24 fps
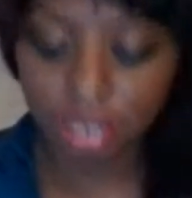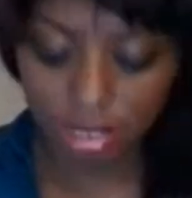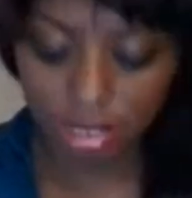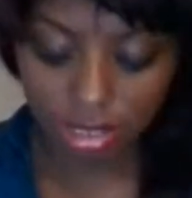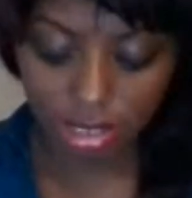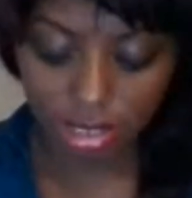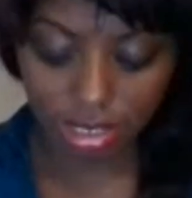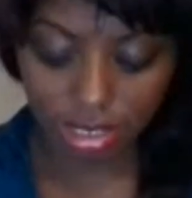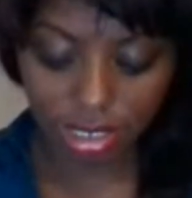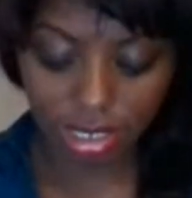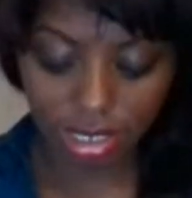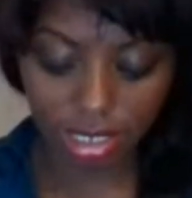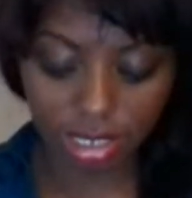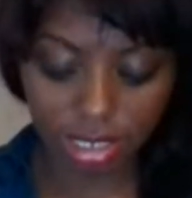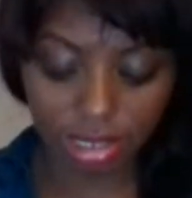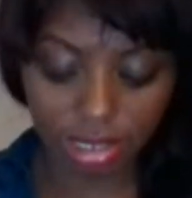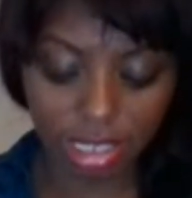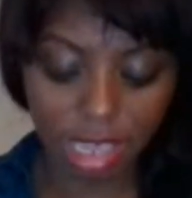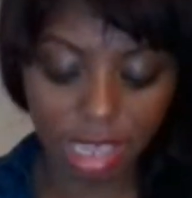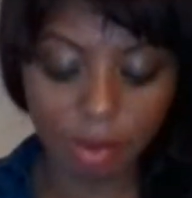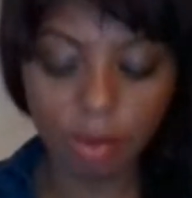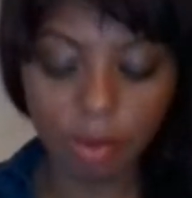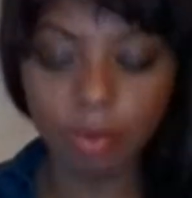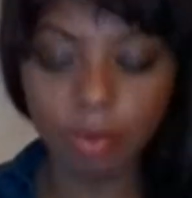the
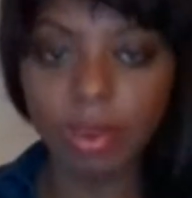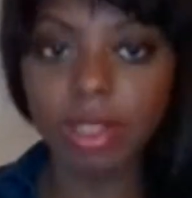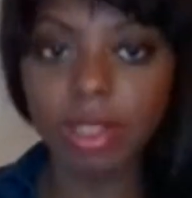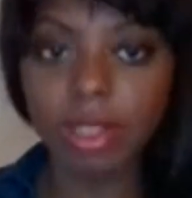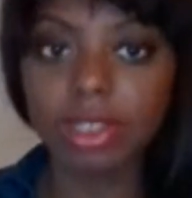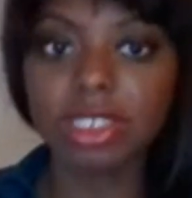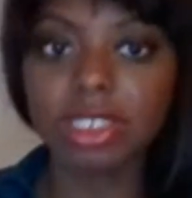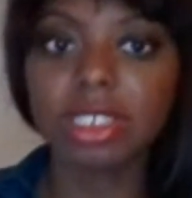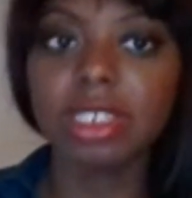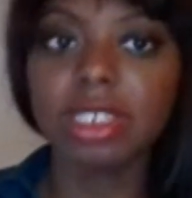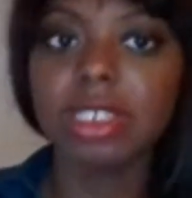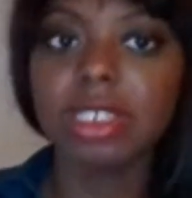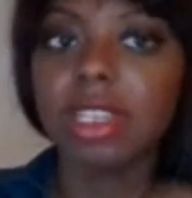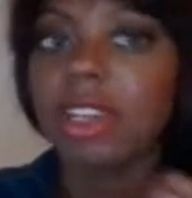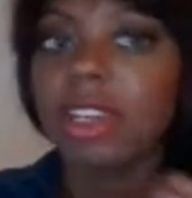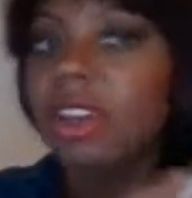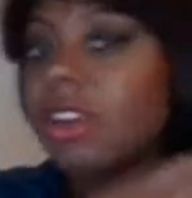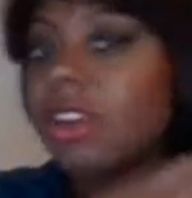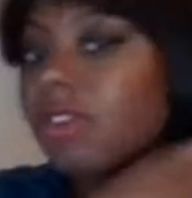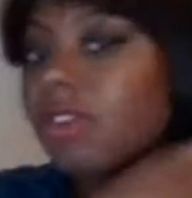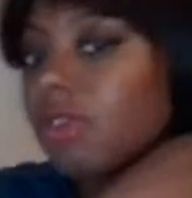capability of